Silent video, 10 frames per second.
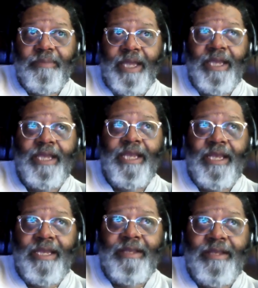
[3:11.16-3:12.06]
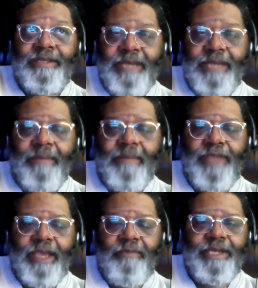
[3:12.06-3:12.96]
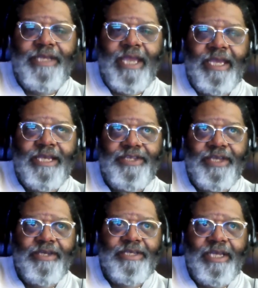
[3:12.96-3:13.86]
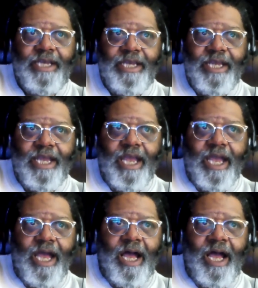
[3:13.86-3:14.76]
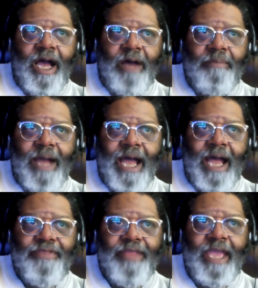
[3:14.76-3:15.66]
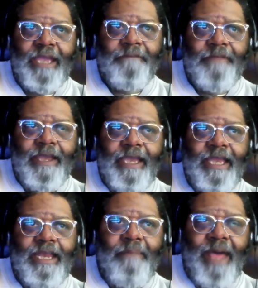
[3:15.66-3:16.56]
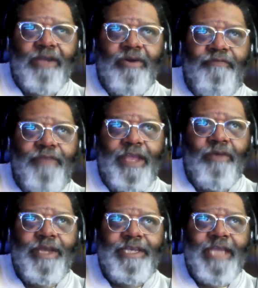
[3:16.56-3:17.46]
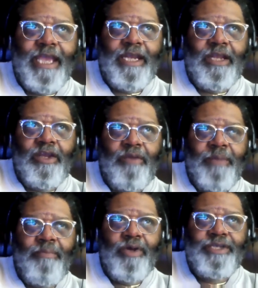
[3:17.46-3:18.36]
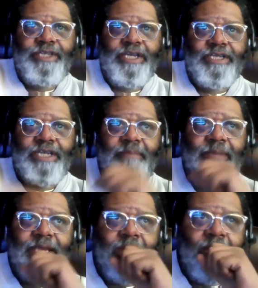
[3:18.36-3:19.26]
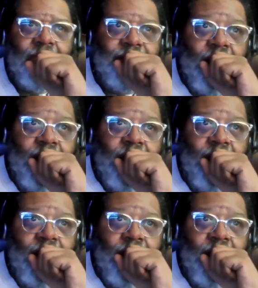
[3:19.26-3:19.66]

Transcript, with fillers: and, and sometimes I don't think we take it as seriously. Um, I think in the medical field, we take it a little bit more seriously because